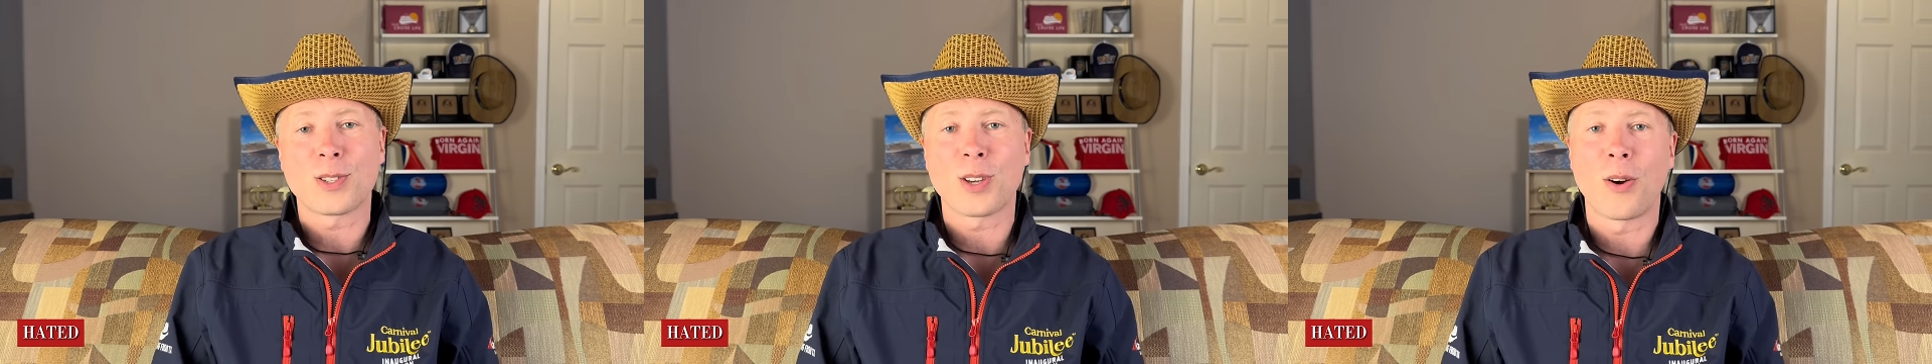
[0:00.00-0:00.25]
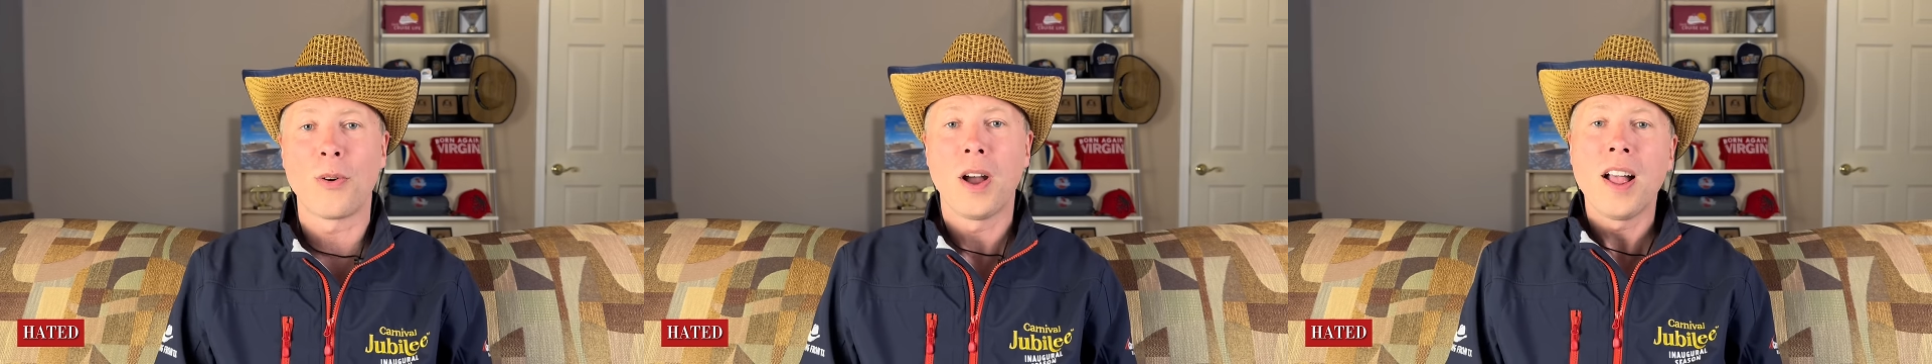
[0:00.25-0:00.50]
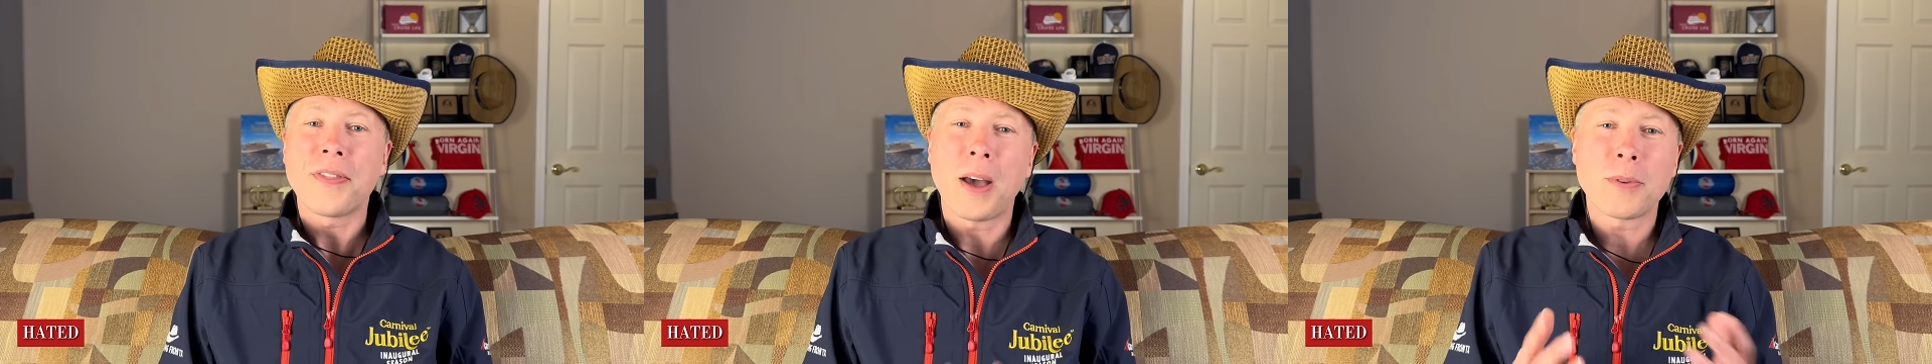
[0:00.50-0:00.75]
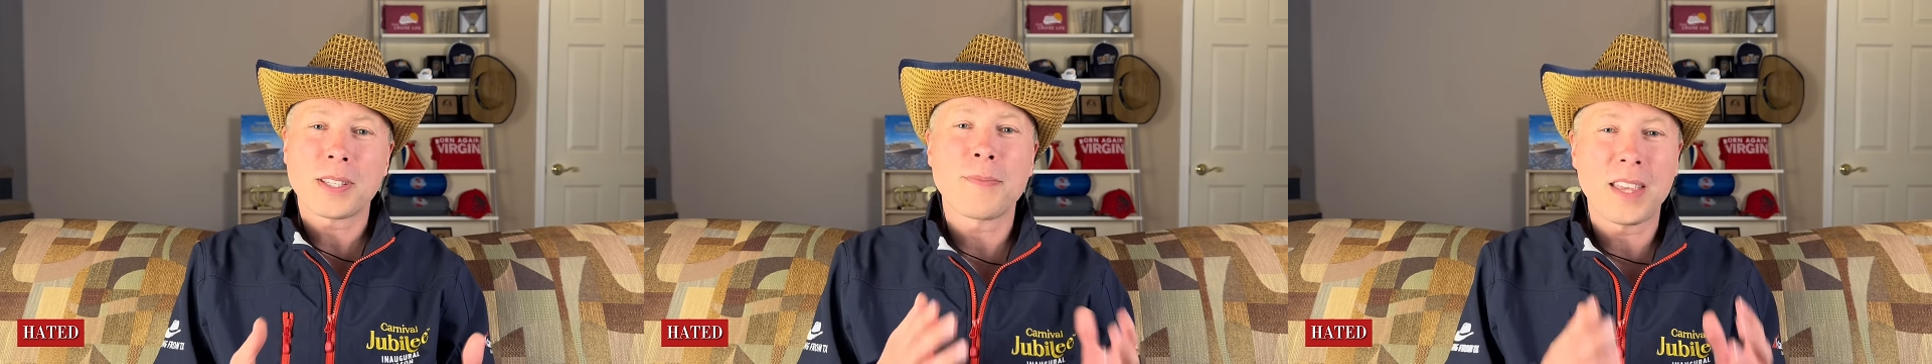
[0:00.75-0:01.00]
And so
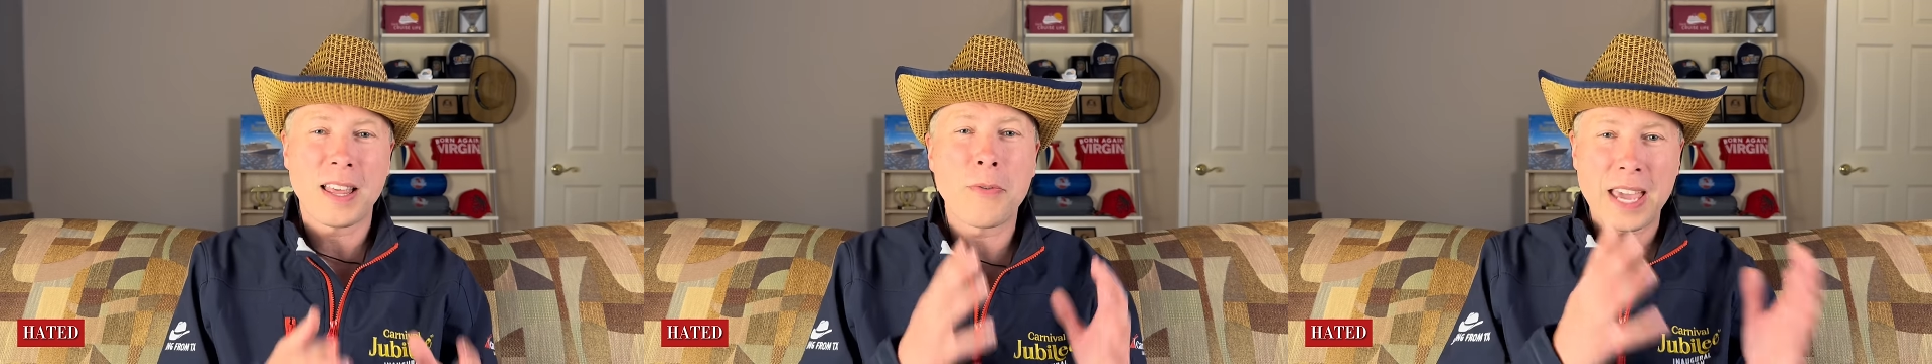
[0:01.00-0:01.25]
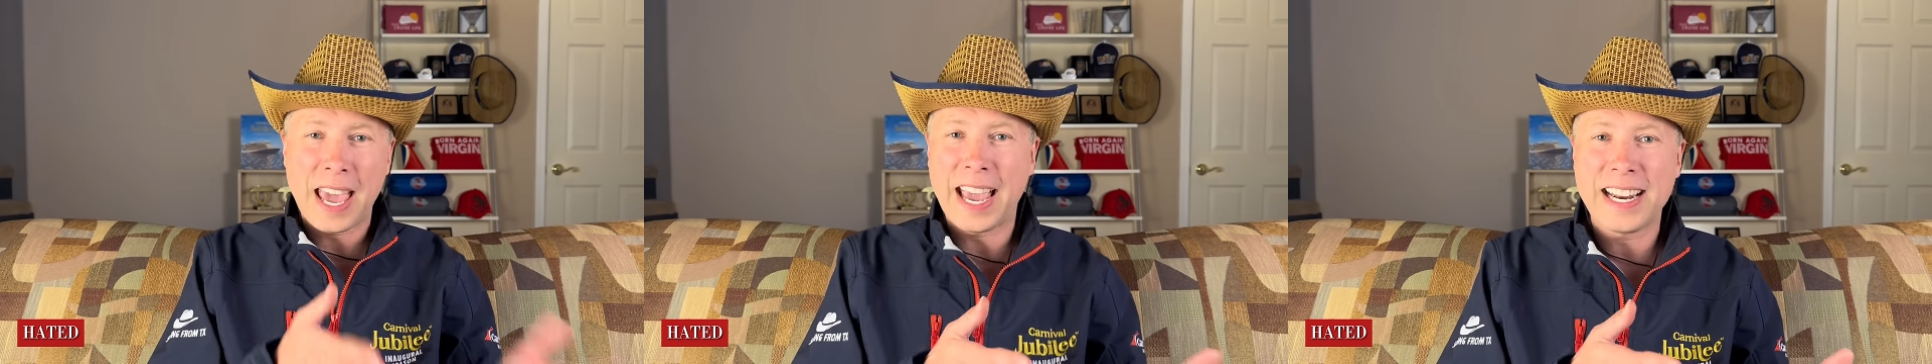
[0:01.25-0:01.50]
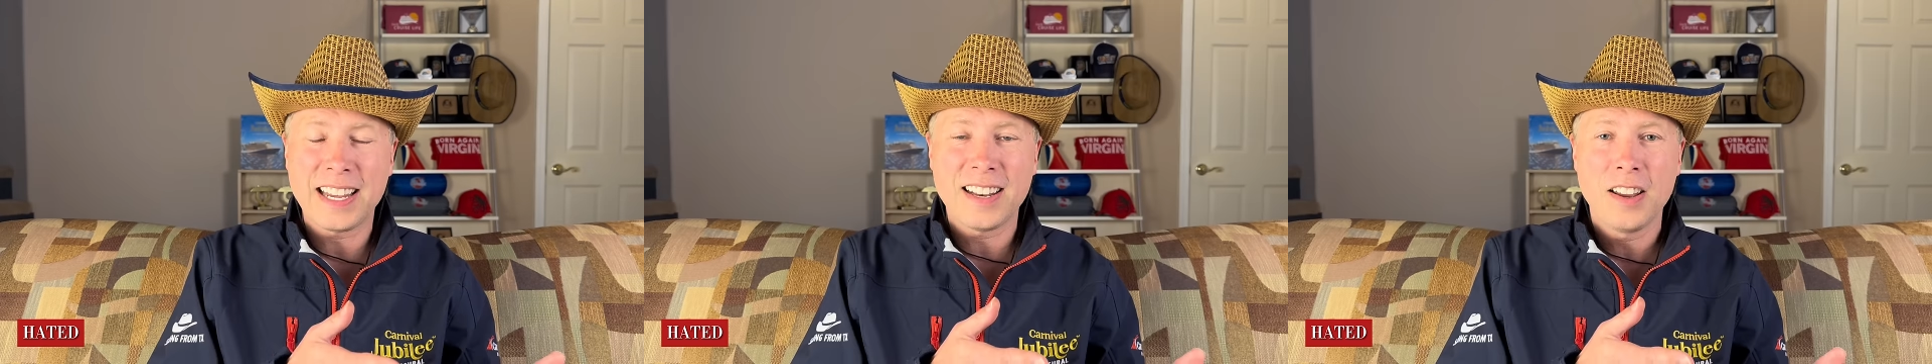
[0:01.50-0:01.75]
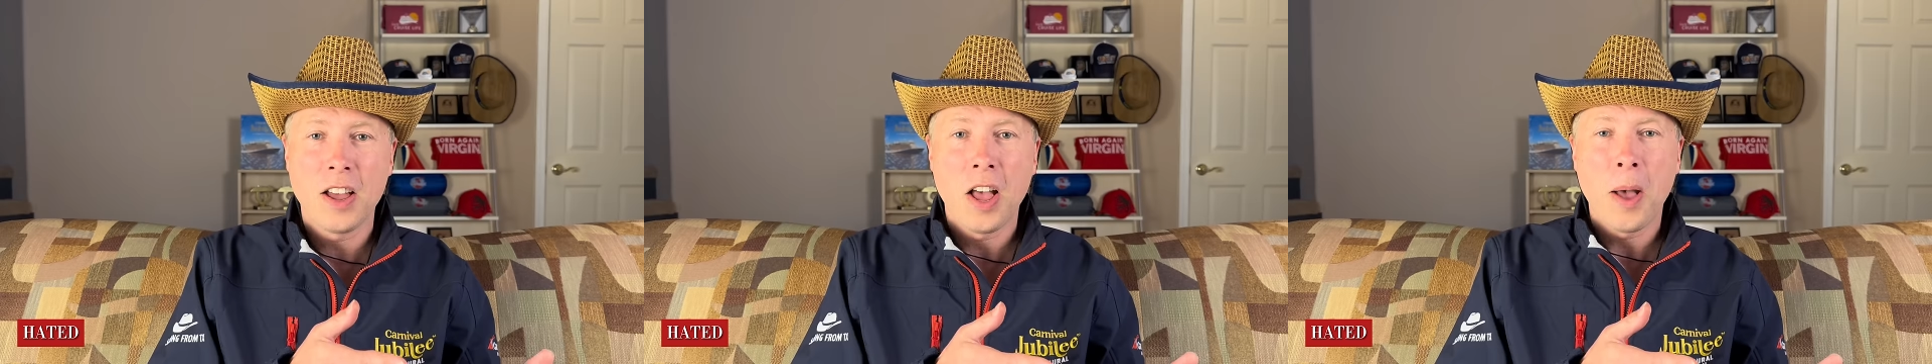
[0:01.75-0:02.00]
that was something that we hated,